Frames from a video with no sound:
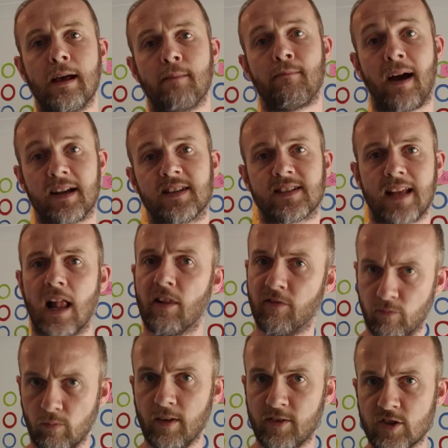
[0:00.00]

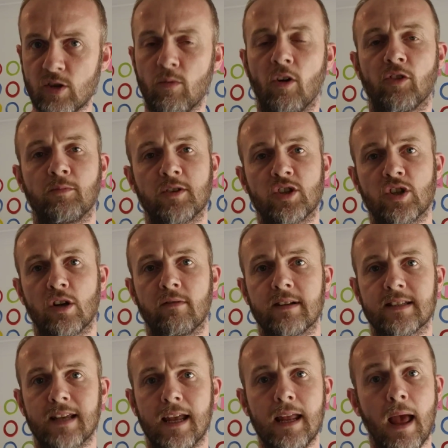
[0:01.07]
myself with Towards
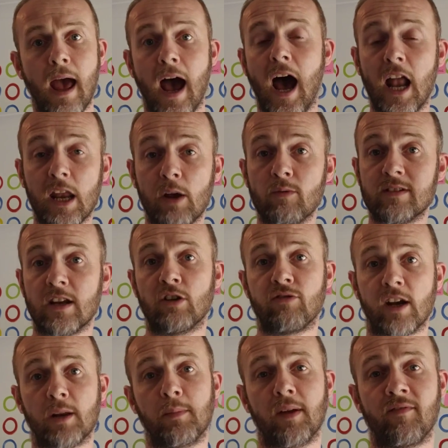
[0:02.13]
Maturity, and it was
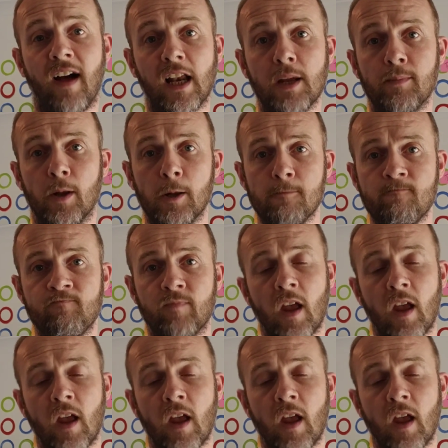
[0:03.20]
incredibly valuable.